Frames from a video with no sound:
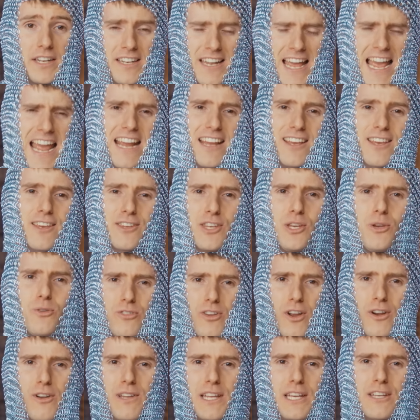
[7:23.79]
And heck,
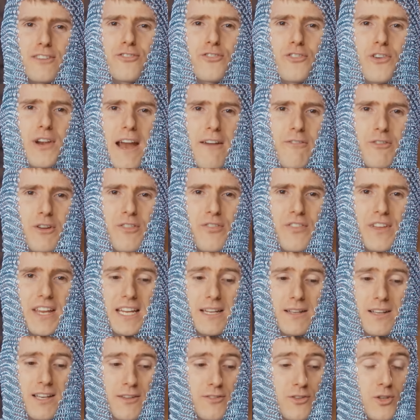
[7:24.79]
use our links for
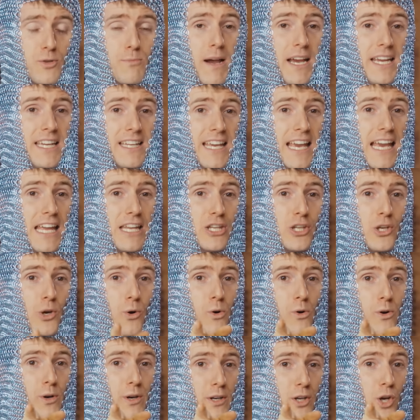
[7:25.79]
everything, because you might get
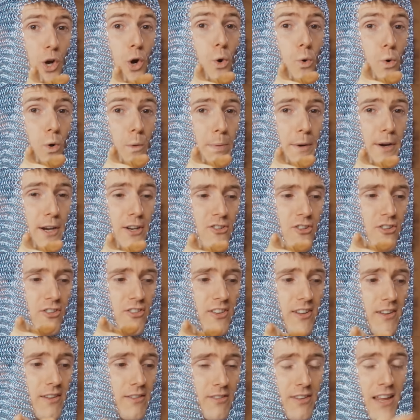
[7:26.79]
your cool
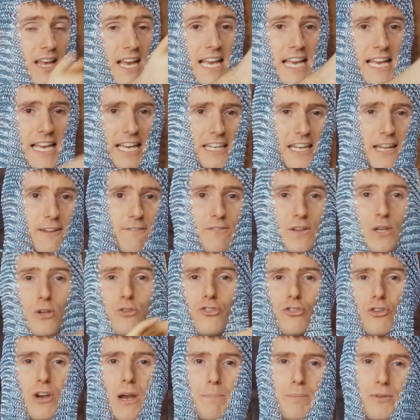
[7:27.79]
purchases in a
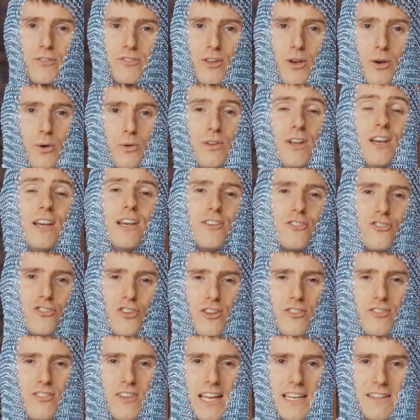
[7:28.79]
future episode
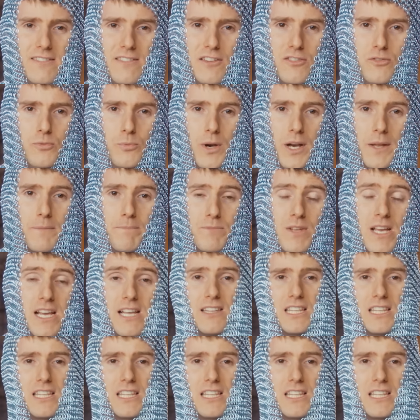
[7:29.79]
just like this one.